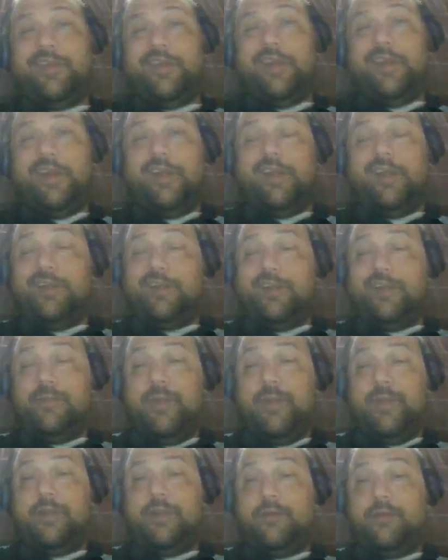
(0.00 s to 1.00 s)
And the
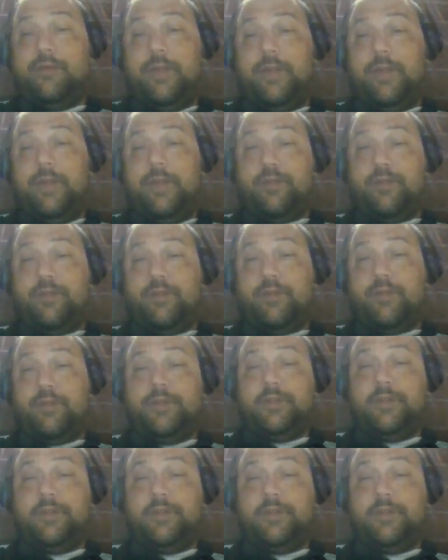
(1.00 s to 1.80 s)
major problem with